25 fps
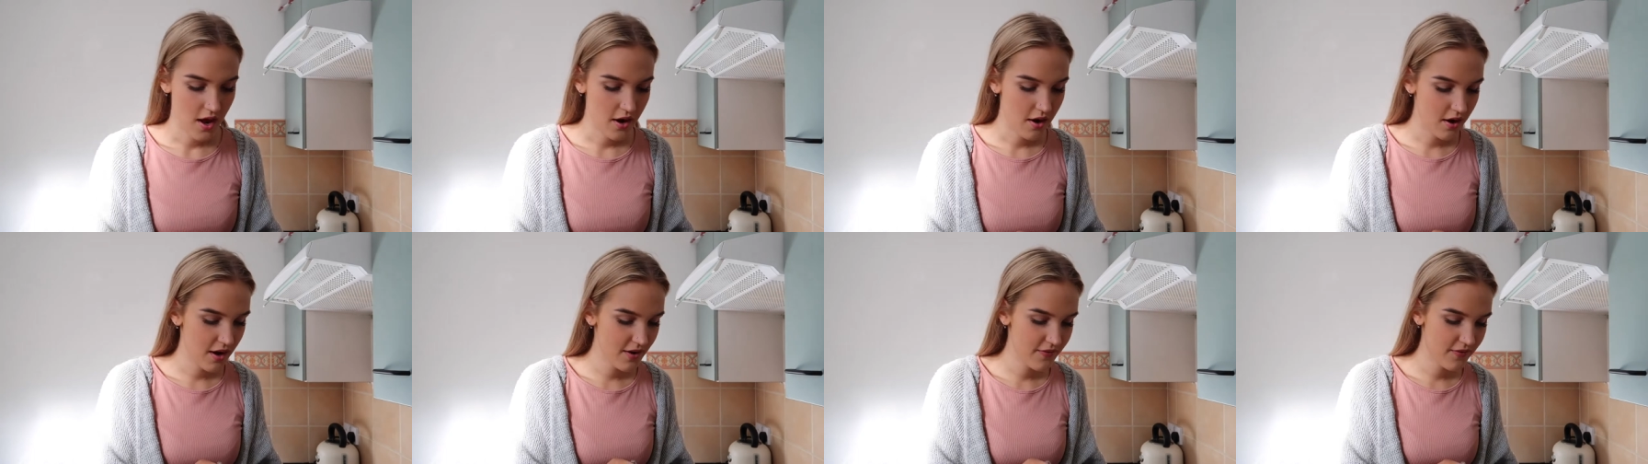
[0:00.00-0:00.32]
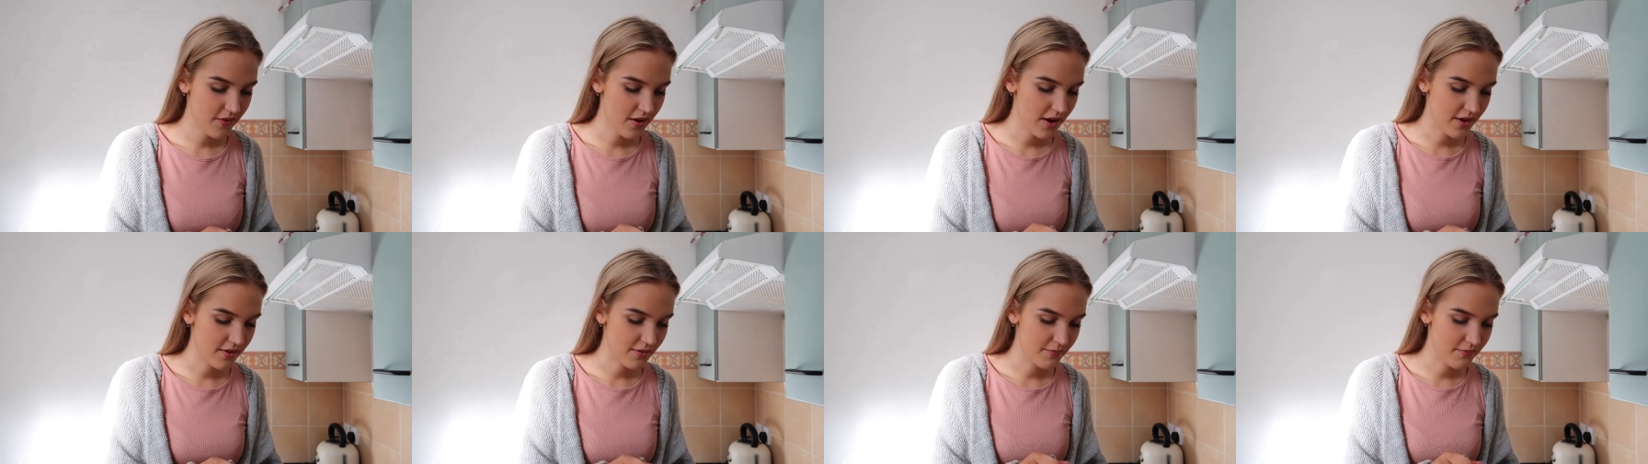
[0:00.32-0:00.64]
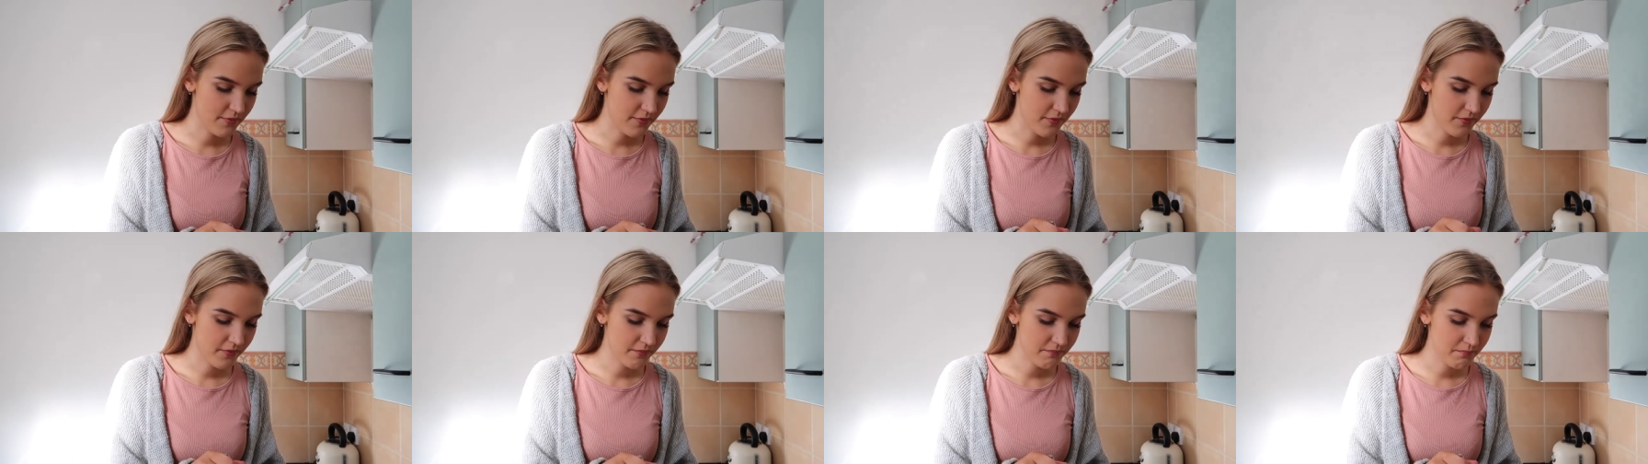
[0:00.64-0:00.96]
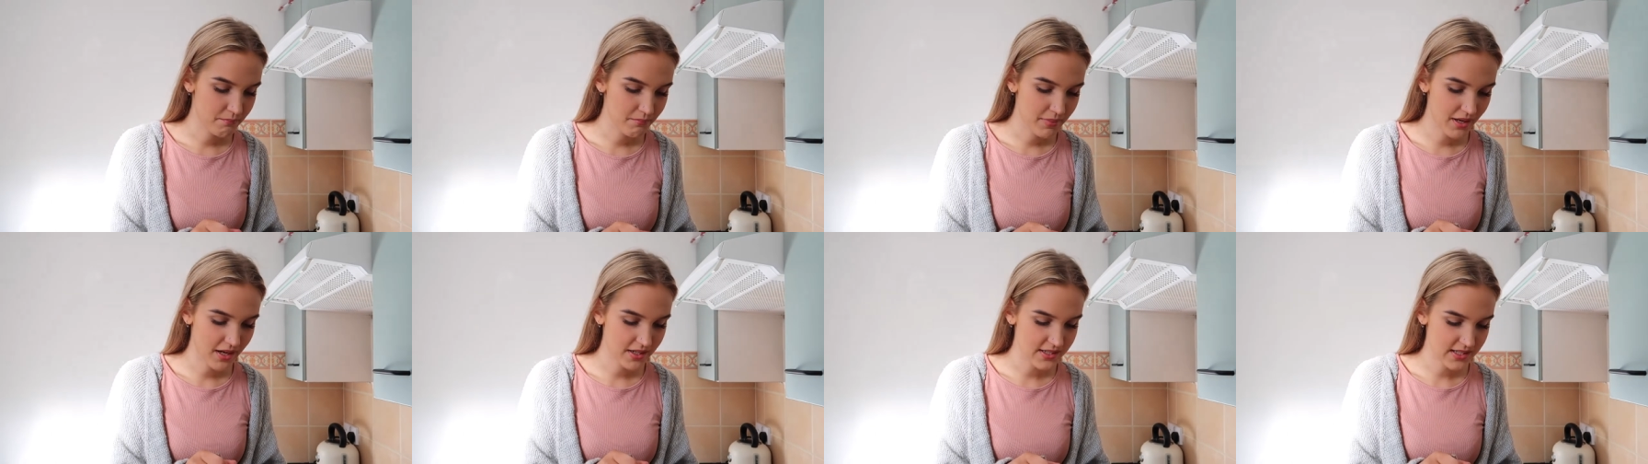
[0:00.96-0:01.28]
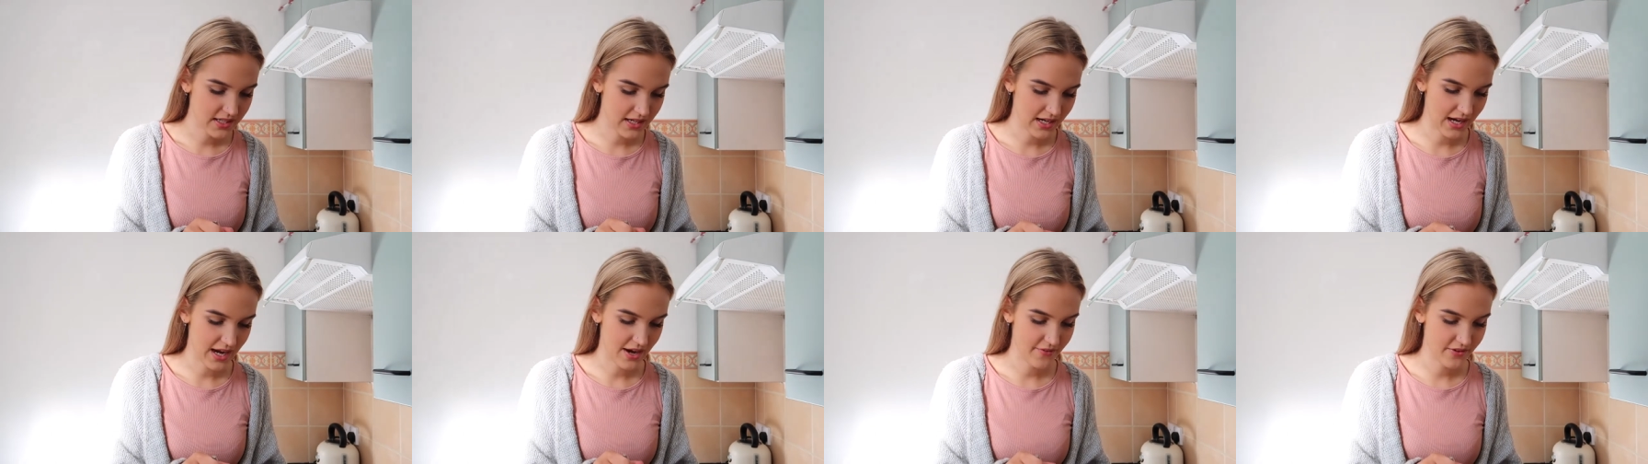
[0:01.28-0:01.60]
And I find them
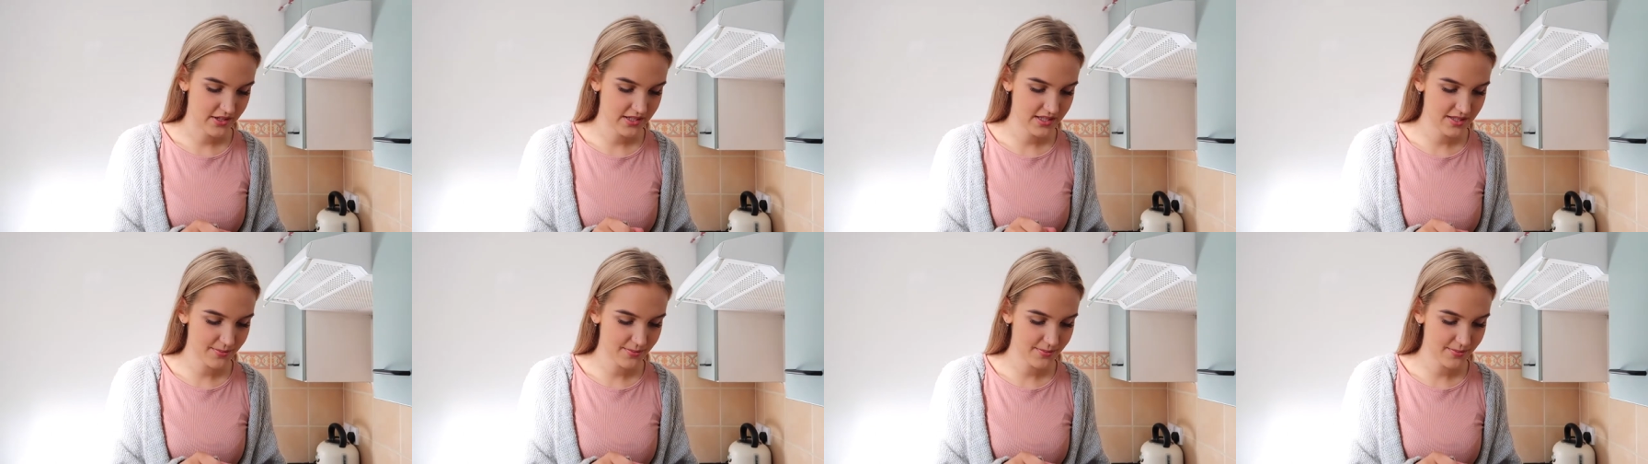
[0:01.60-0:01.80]
bloody hilarious.